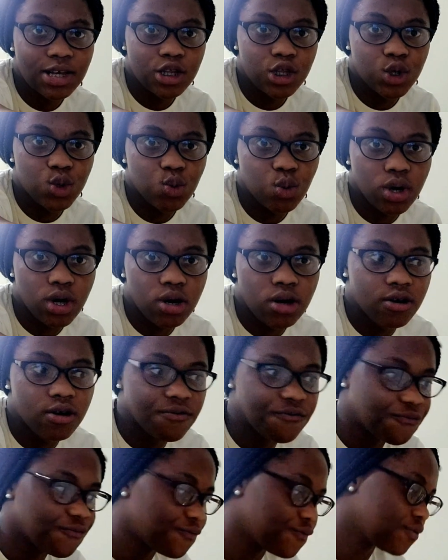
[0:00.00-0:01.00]

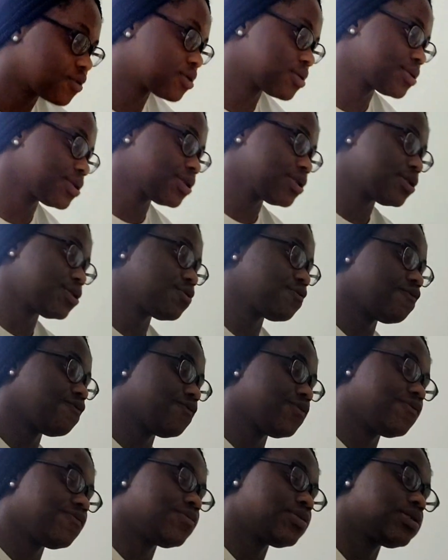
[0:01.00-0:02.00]
12 to
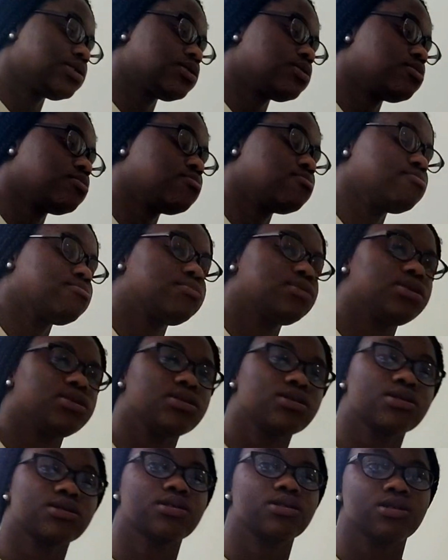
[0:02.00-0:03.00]
15
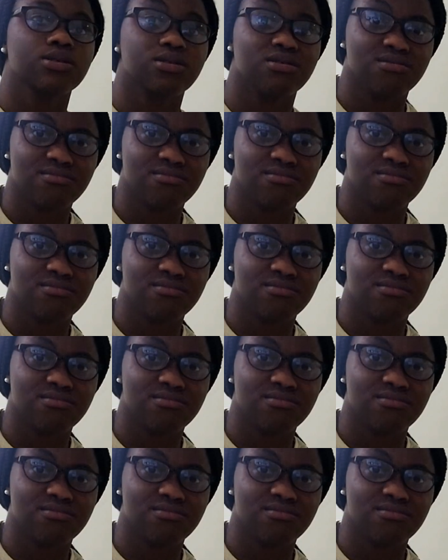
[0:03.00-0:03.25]
minutes.